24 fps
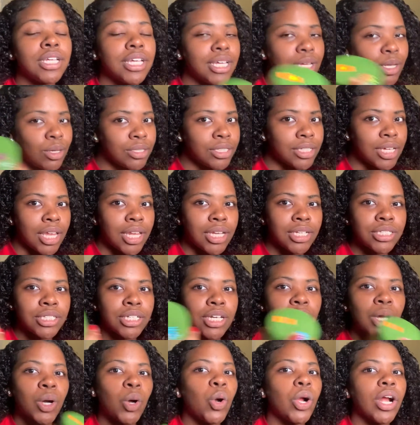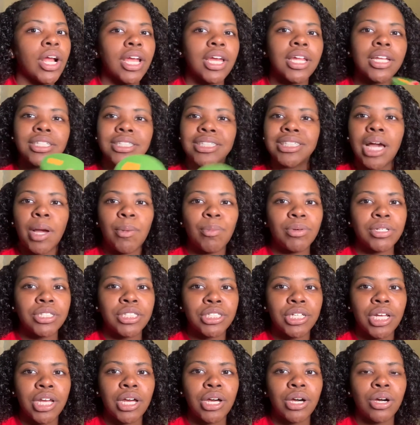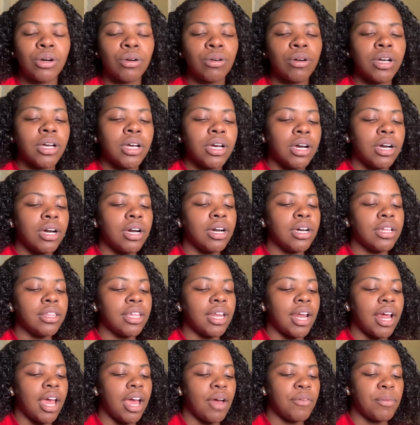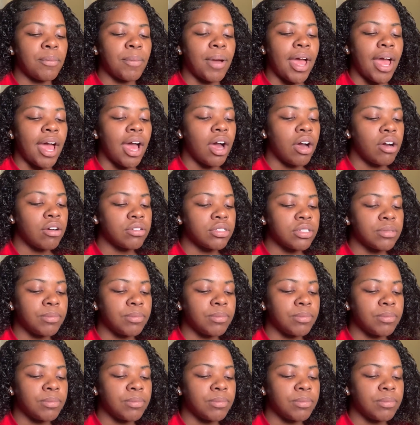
Eco Styling gel or any type of gel that I have in my house,